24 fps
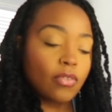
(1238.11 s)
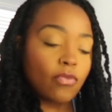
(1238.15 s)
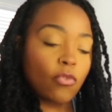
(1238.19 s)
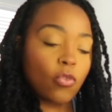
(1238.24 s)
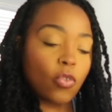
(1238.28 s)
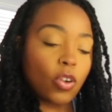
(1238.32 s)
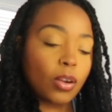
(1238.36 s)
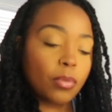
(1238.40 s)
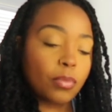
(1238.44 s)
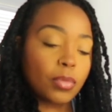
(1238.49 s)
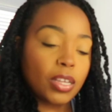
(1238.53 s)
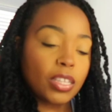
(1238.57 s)

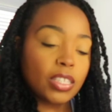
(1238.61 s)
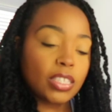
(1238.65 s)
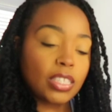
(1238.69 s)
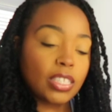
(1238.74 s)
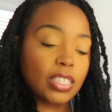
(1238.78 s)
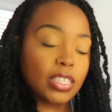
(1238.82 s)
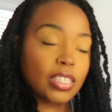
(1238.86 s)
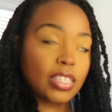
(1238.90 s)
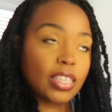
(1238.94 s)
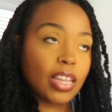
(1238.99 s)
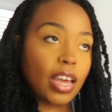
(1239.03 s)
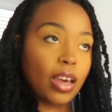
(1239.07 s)
four months
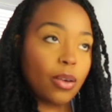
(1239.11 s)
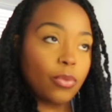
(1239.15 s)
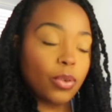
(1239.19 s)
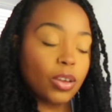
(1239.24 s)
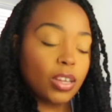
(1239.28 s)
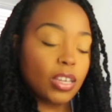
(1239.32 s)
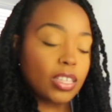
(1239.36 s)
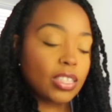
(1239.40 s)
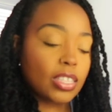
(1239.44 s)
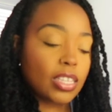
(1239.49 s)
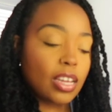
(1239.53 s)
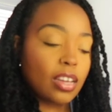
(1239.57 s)
is that
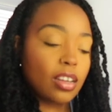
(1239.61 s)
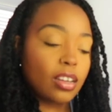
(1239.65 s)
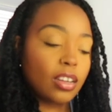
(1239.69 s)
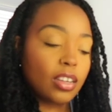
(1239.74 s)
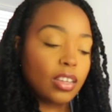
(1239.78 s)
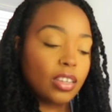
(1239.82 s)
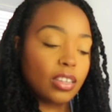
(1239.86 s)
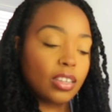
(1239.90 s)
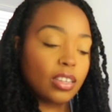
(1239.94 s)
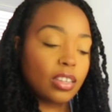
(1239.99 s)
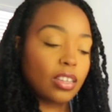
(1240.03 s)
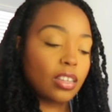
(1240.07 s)
what is that
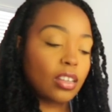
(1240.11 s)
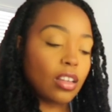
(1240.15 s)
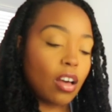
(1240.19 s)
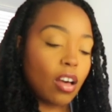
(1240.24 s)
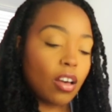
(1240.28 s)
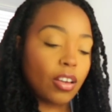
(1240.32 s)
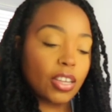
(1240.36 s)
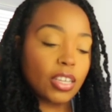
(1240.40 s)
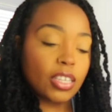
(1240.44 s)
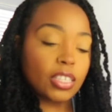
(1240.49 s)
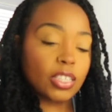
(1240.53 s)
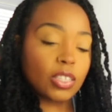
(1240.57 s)
uh
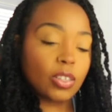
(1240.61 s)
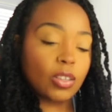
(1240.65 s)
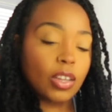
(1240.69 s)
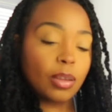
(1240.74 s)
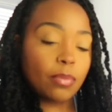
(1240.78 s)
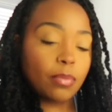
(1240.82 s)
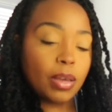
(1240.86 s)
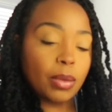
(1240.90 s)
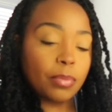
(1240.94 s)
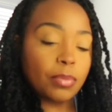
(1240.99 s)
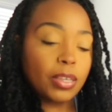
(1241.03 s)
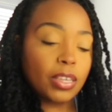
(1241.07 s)
august so
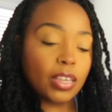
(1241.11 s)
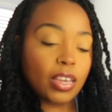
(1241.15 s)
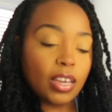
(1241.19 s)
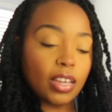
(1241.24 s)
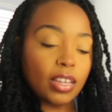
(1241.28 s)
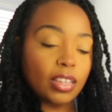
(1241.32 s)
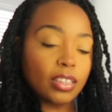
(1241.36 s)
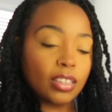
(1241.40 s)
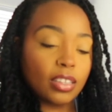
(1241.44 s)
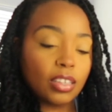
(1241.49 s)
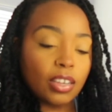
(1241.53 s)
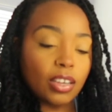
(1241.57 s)
that might be
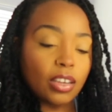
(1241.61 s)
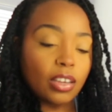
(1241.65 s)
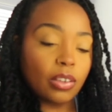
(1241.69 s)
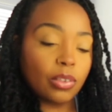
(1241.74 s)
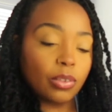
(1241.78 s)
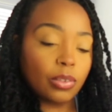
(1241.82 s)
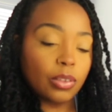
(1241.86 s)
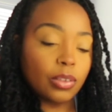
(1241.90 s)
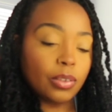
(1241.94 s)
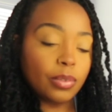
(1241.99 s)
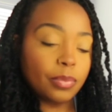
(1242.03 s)
uh leo